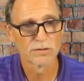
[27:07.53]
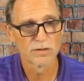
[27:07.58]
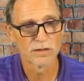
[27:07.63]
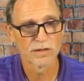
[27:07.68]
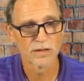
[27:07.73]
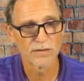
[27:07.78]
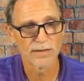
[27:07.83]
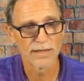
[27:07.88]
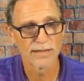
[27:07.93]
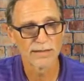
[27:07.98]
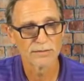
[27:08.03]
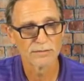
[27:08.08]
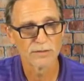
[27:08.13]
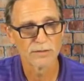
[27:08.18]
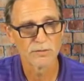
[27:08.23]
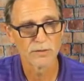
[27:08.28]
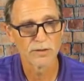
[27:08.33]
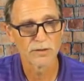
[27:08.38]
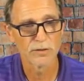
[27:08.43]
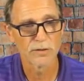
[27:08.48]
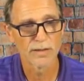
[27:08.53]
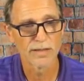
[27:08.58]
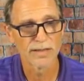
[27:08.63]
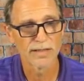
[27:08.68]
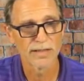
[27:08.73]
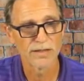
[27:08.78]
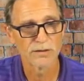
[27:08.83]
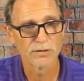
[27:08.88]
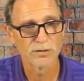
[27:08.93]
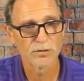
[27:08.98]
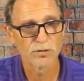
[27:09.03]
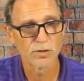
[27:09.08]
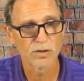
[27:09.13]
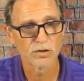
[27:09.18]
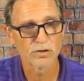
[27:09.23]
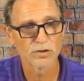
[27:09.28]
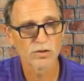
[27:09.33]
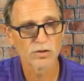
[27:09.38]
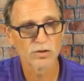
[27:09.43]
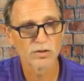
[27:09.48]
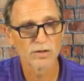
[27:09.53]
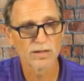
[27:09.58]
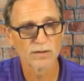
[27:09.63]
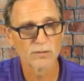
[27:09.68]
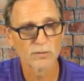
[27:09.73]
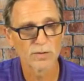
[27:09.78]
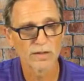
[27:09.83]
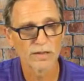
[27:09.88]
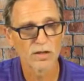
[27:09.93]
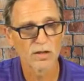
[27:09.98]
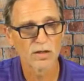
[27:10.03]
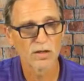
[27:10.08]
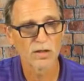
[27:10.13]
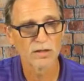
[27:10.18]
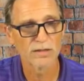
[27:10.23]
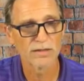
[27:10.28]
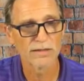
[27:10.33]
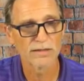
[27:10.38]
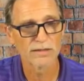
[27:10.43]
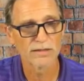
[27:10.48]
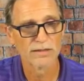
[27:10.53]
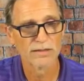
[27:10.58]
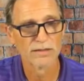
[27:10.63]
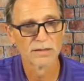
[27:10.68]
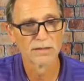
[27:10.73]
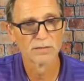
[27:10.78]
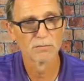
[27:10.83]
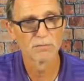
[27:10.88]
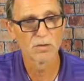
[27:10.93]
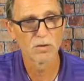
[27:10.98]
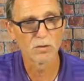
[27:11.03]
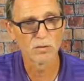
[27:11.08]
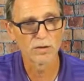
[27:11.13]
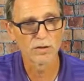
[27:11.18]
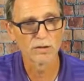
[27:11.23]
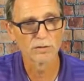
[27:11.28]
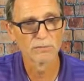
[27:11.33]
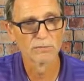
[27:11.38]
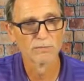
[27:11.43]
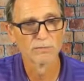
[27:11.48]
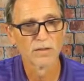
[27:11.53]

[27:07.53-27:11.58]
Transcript: All right, we created that new structure and we called it motor.